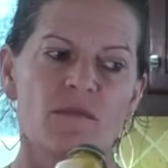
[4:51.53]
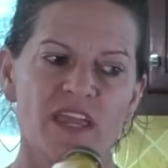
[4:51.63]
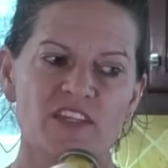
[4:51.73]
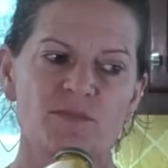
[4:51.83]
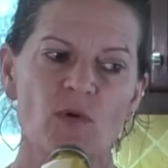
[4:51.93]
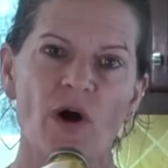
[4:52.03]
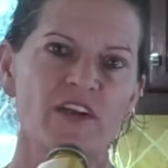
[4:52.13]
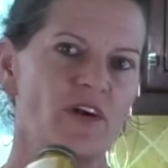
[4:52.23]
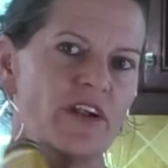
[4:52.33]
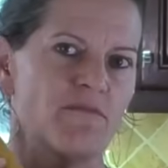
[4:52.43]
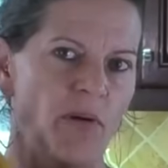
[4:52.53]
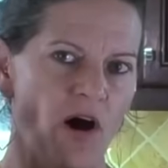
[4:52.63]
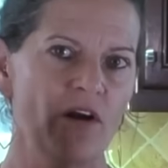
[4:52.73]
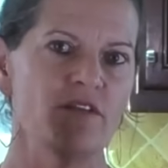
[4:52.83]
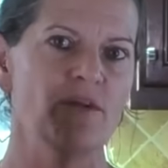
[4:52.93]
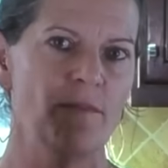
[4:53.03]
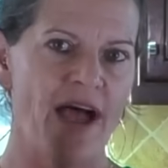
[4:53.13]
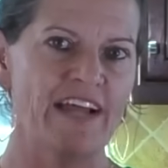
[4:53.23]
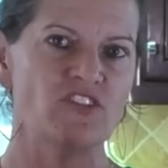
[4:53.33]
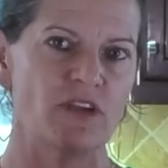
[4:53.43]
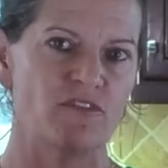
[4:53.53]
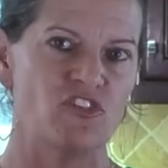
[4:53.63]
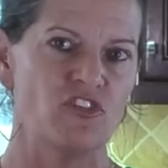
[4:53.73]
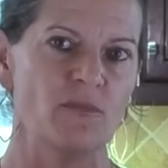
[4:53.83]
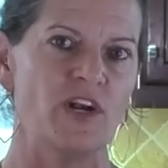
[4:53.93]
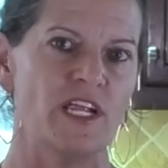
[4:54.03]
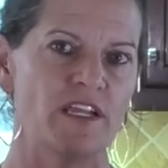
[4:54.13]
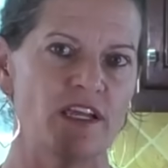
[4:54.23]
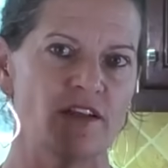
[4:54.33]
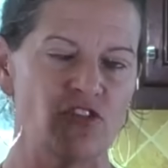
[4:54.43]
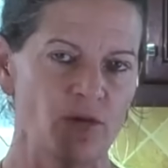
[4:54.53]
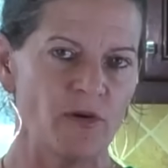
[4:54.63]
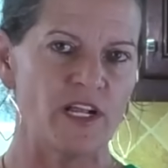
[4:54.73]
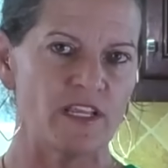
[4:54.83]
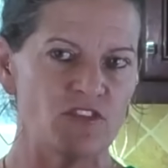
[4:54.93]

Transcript: makes me wonder if part of the magic of turmeric